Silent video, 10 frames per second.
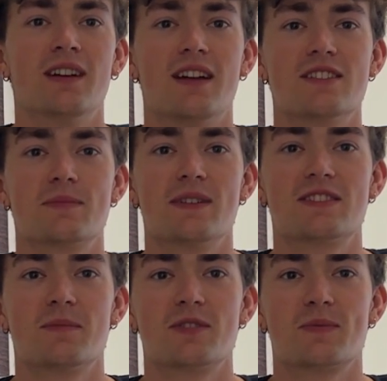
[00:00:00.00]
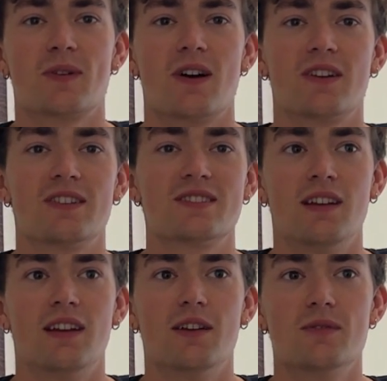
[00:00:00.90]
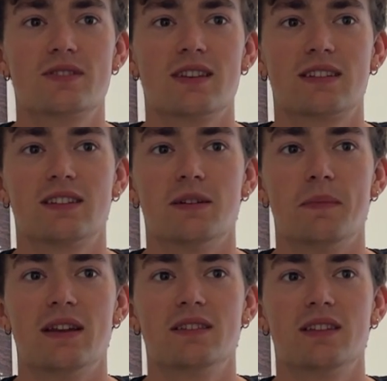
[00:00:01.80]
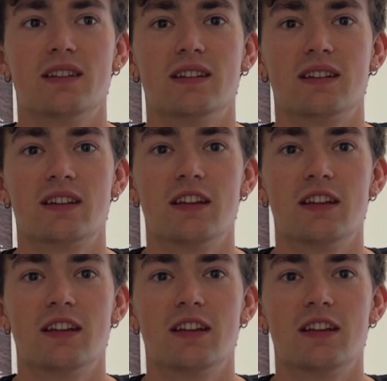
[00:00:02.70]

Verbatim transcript: I just made so much progress. It was like the main thing